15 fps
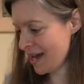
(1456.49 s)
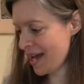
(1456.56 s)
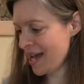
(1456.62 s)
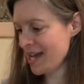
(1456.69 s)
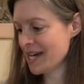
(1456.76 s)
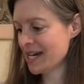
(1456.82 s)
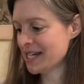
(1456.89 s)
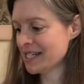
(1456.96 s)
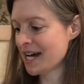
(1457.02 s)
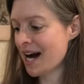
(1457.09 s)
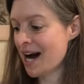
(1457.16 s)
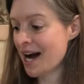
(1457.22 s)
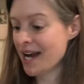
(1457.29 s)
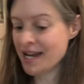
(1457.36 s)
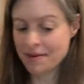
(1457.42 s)
and
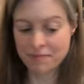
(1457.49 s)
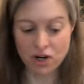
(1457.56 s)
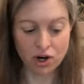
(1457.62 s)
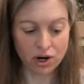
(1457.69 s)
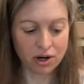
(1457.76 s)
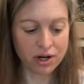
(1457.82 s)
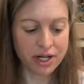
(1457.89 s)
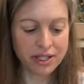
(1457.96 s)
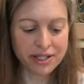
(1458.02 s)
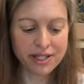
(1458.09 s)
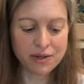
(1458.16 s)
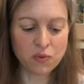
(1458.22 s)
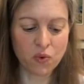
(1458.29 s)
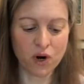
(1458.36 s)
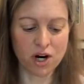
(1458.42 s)
I am currently
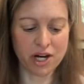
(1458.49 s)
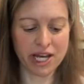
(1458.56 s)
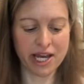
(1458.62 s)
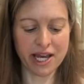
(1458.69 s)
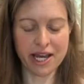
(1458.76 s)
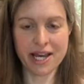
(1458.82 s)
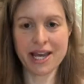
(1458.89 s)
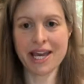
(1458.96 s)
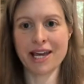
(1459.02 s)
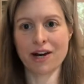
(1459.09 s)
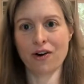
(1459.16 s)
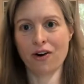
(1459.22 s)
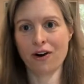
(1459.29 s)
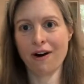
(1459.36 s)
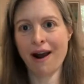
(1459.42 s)
working in
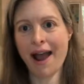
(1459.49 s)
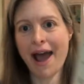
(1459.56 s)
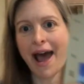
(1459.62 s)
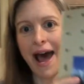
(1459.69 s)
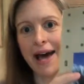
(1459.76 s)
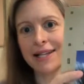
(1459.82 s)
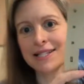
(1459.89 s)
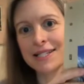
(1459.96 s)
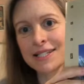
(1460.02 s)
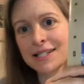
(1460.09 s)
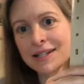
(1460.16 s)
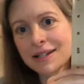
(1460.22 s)
her hat.